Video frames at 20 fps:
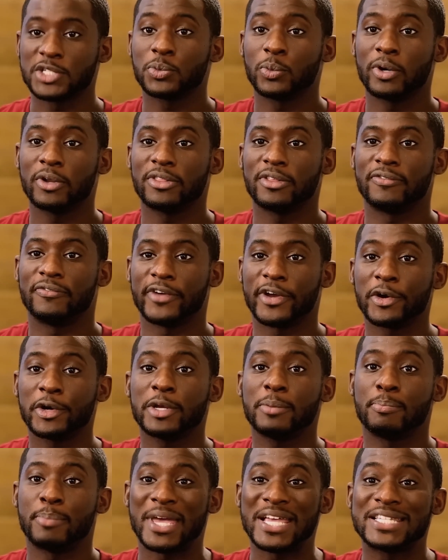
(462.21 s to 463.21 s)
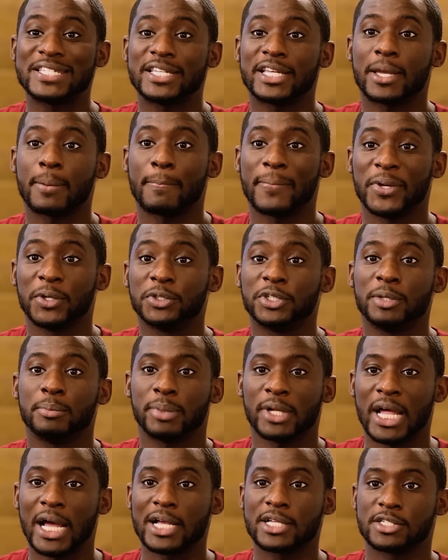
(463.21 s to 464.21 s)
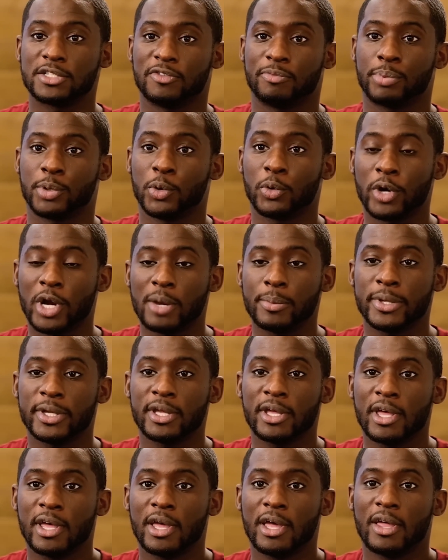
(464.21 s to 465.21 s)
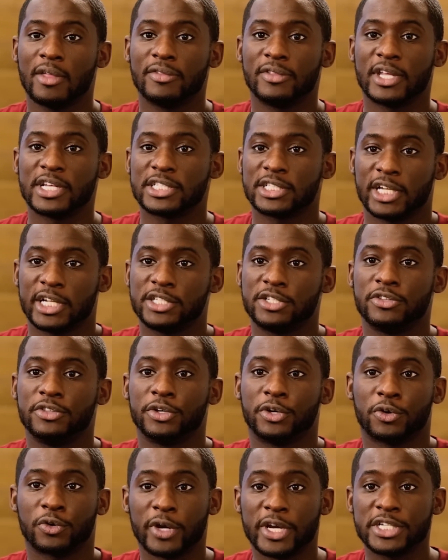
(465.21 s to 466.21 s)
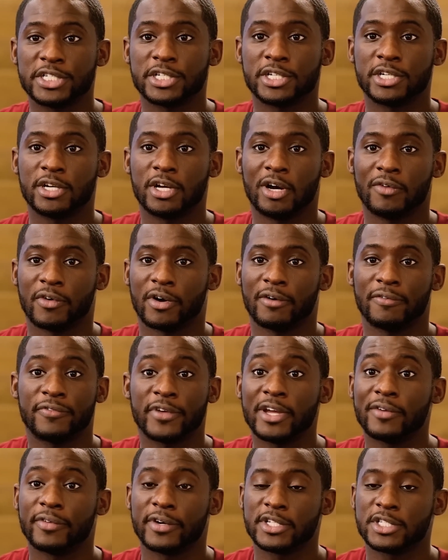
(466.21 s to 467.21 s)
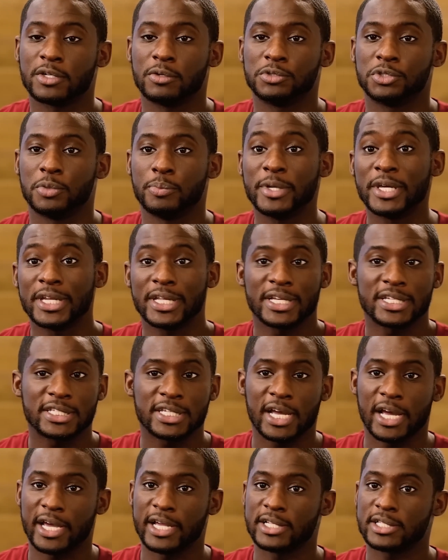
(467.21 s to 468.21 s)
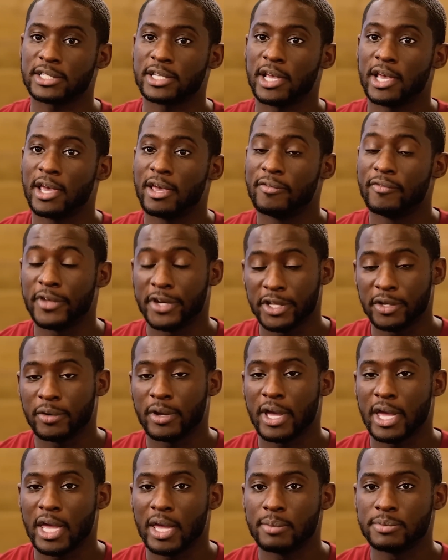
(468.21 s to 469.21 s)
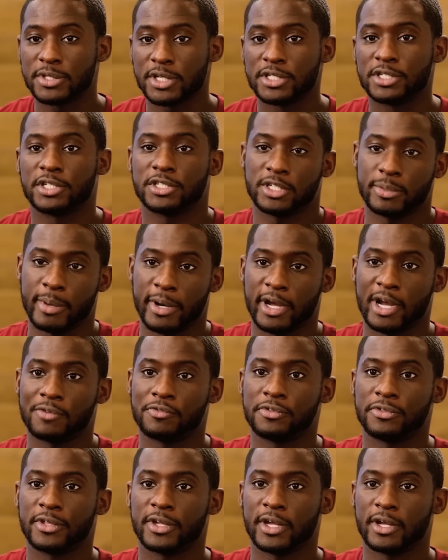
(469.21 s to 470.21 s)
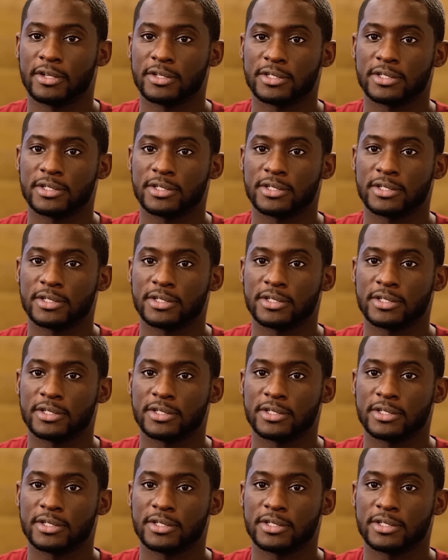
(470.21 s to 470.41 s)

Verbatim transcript: That's one of the very basic building blocks of programming that's led to the creation of our favorite social media sites, video games, and just about everything